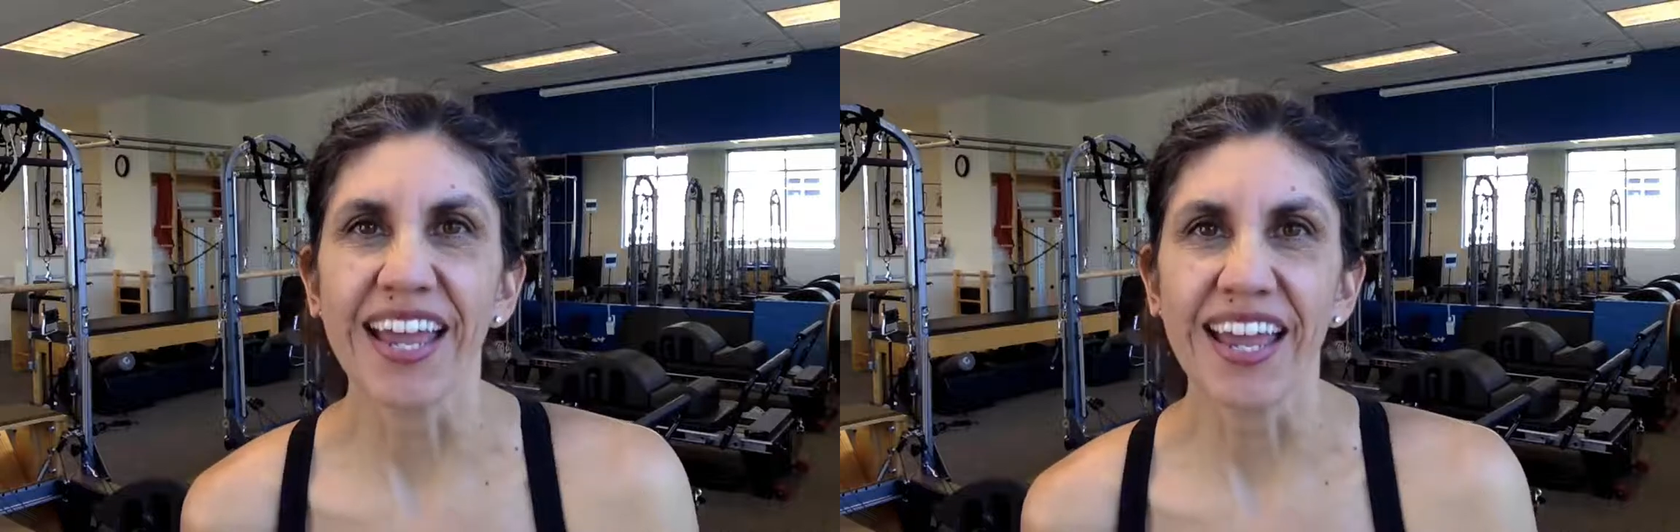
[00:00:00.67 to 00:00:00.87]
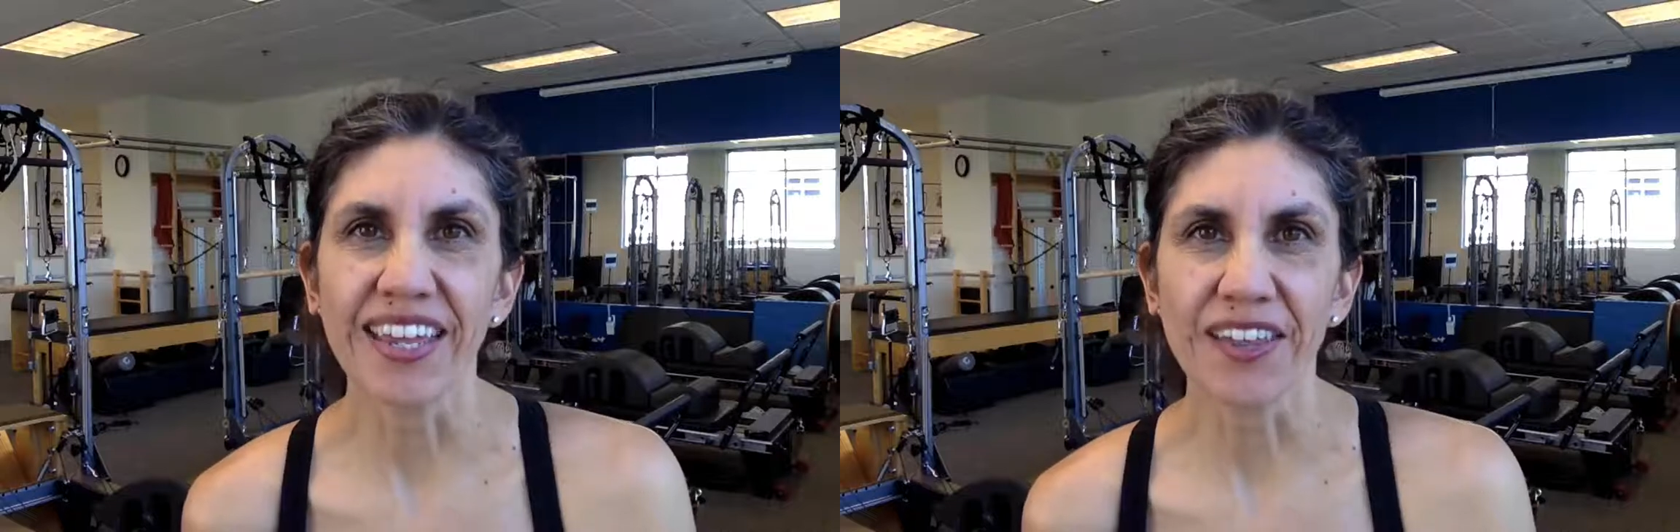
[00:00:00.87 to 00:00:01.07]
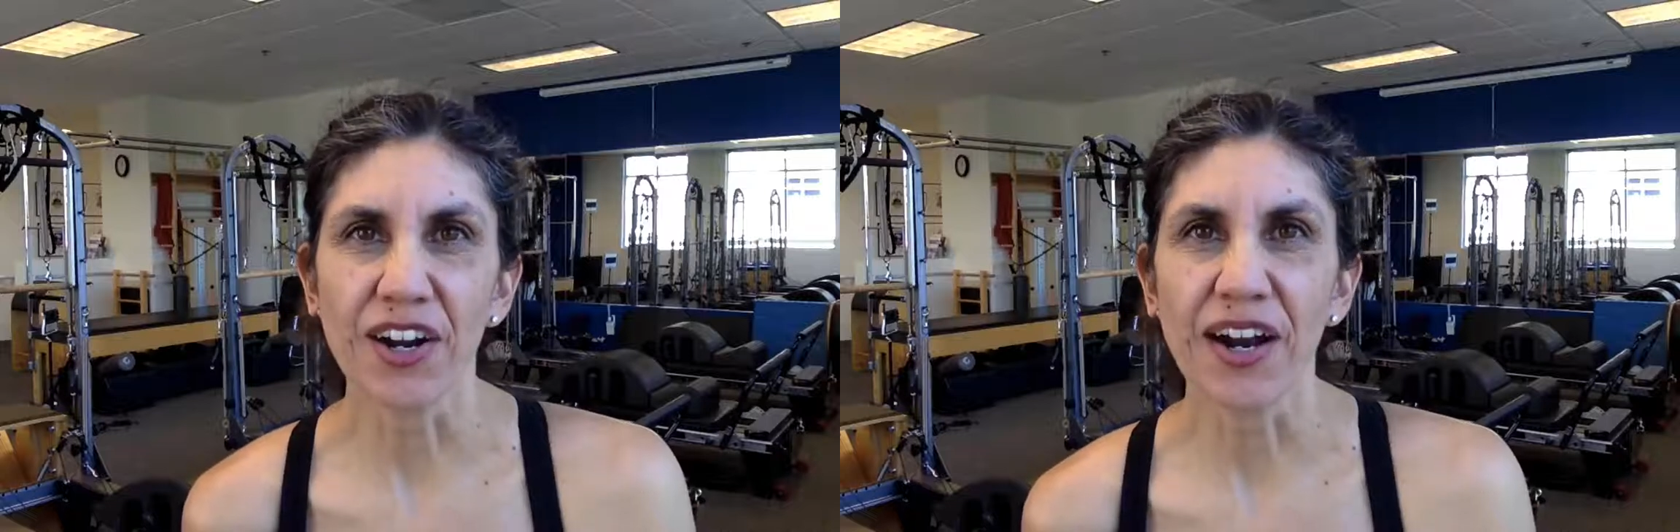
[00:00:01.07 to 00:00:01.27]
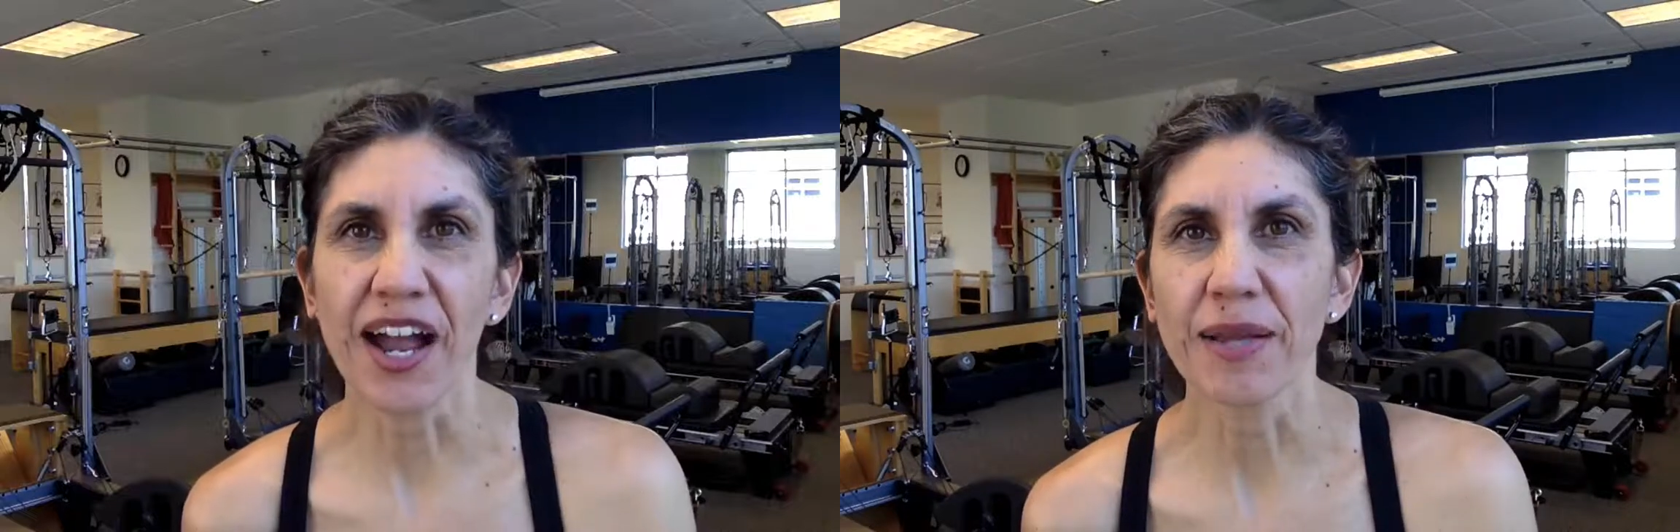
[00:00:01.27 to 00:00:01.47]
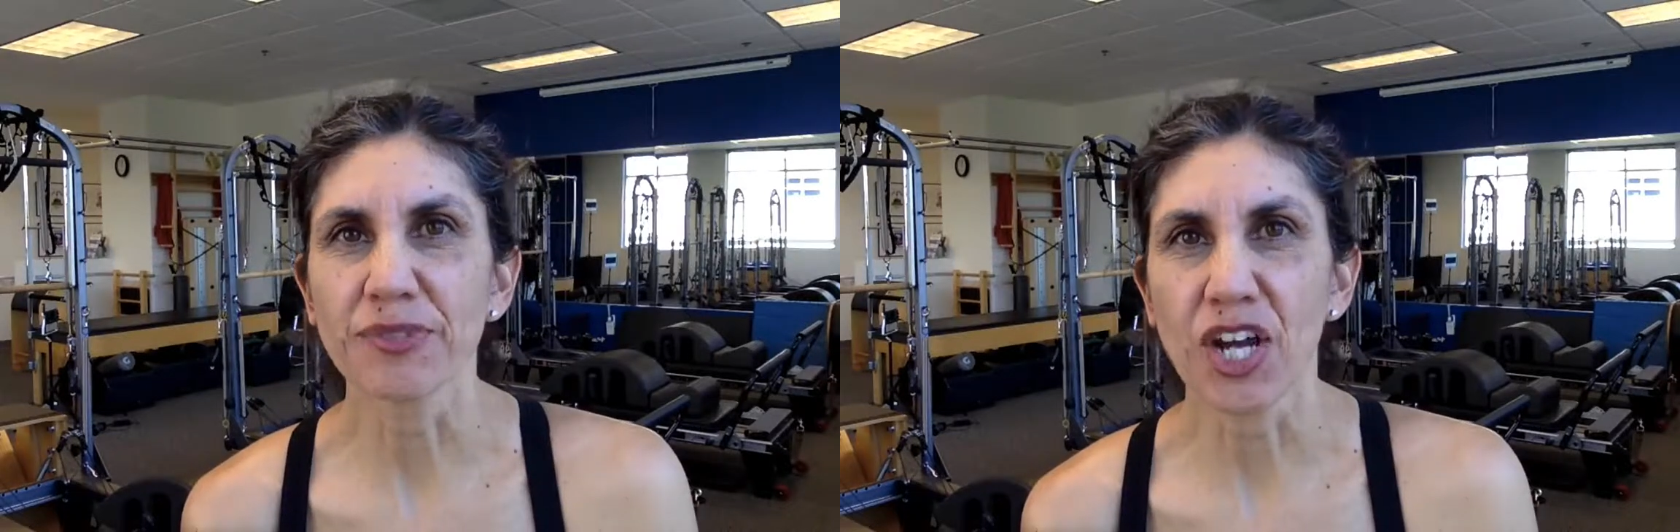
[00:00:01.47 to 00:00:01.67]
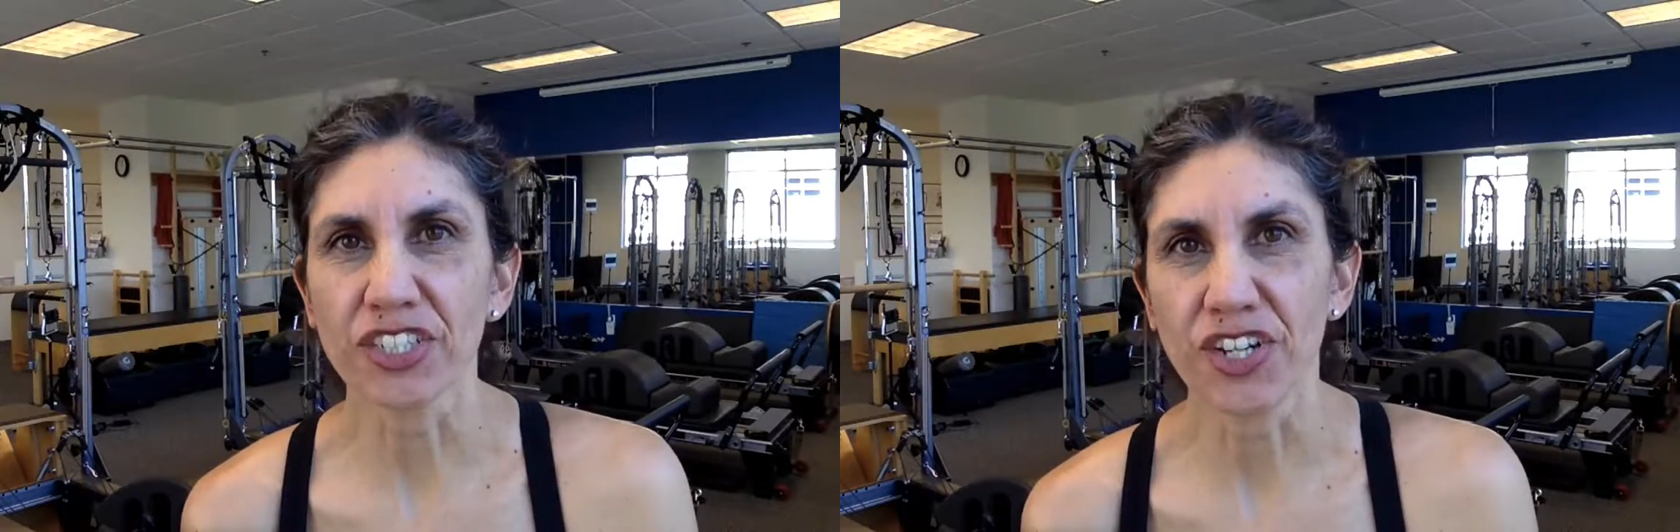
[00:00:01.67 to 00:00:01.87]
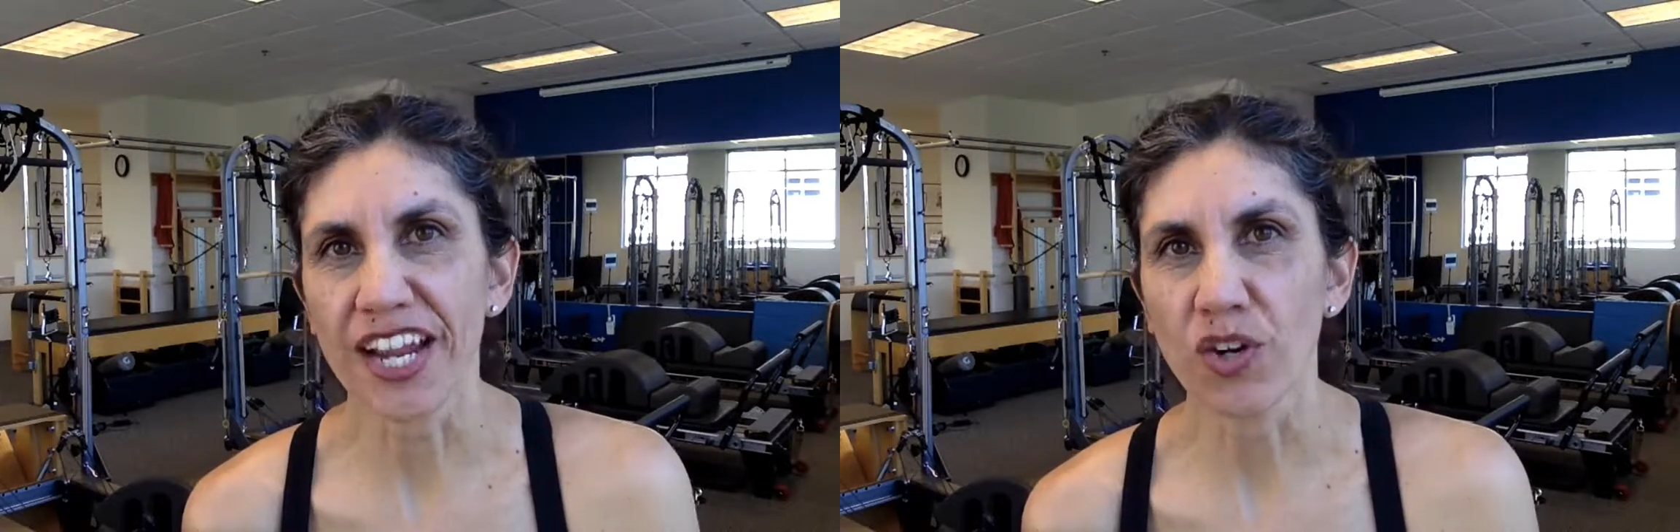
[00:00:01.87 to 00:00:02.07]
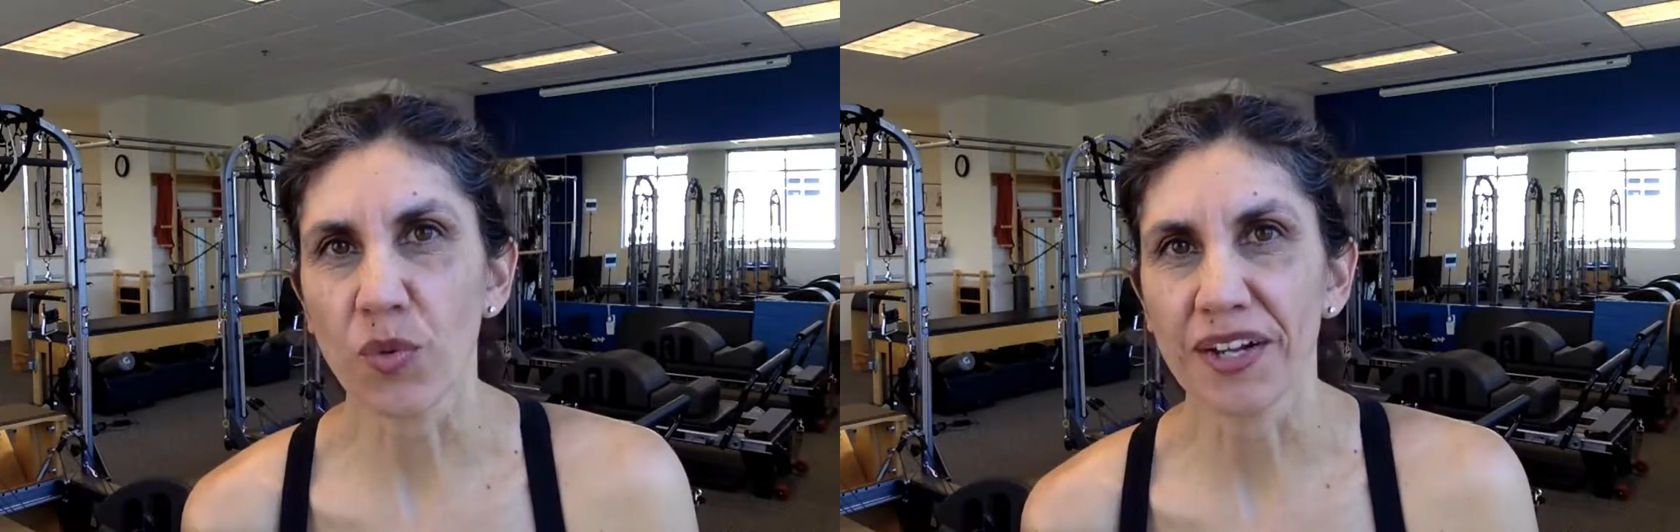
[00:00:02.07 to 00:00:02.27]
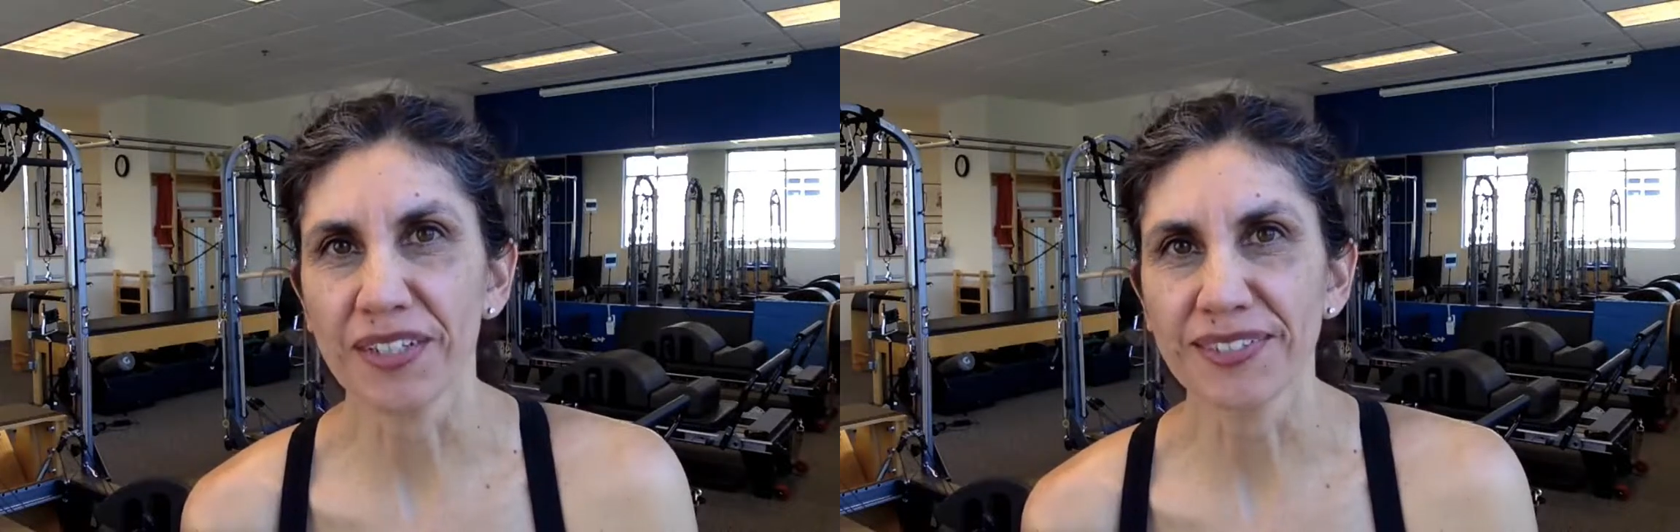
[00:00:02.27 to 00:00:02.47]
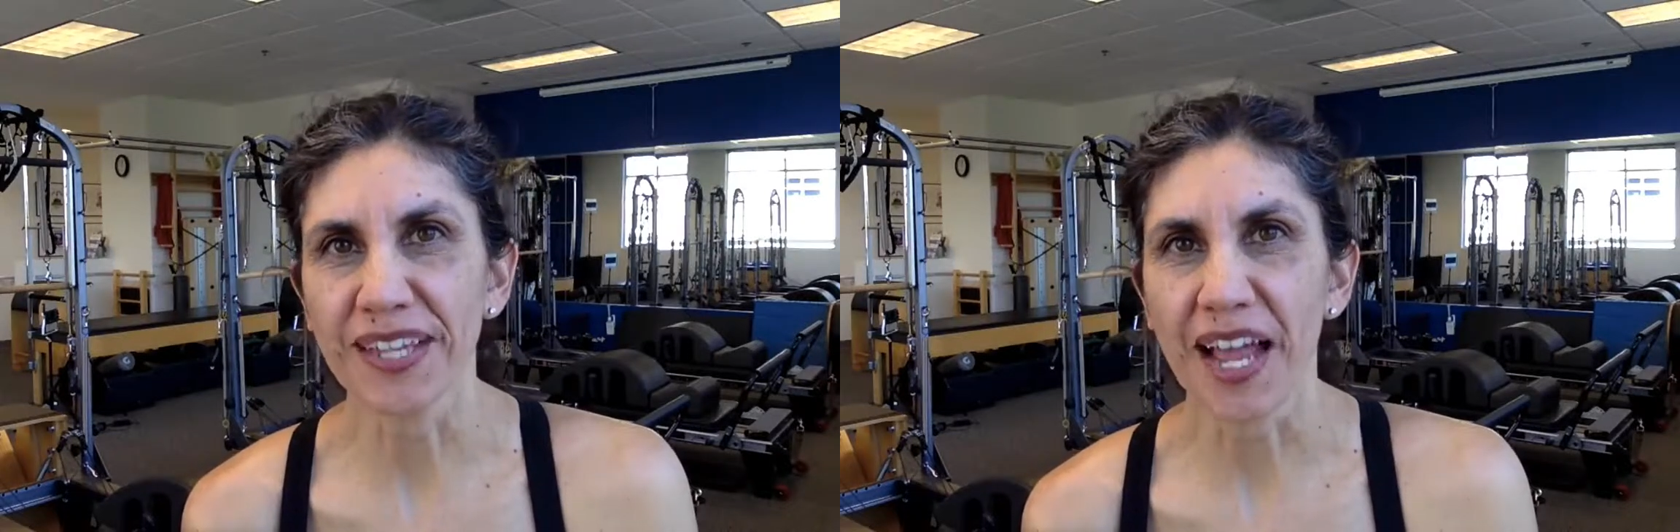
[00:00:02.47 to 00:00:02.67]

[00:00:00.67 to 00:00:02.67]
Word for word: Hey there, I'm Dr. Ada Wells.